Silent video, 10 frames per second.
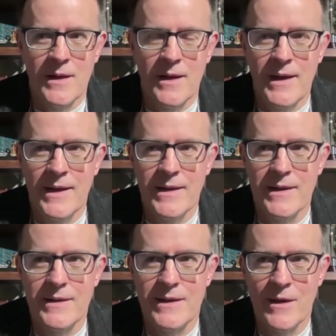And
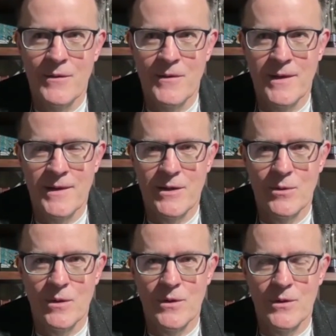the other thing that
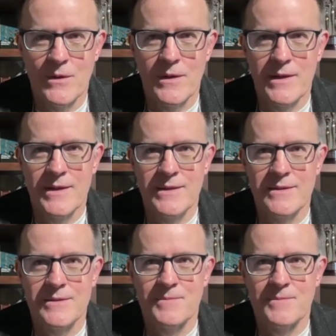you learn is